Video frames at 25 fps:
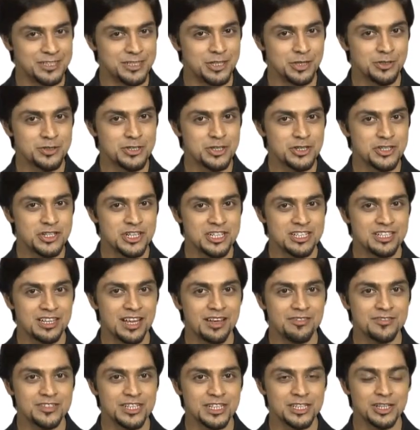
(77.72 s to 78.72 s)
Don't you just
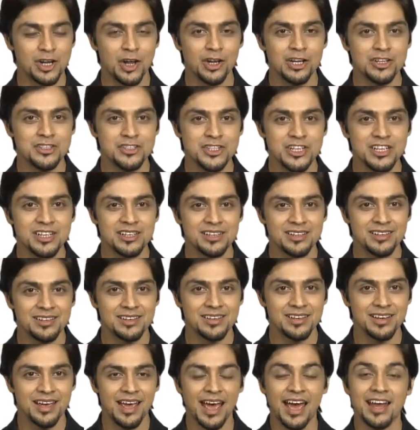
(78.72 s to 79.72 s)
love technology?
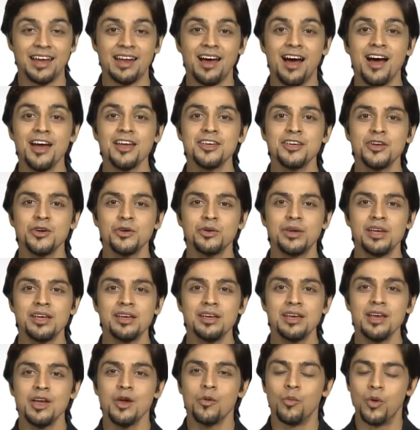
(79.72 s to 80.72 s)
At
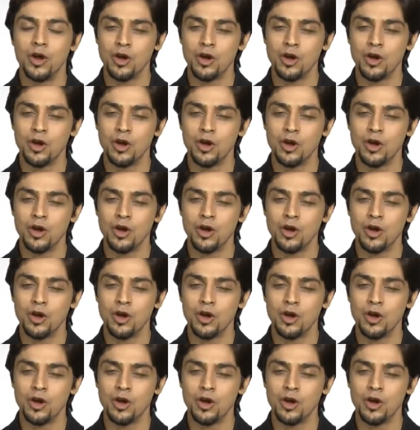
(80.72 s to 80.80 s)
iYogi,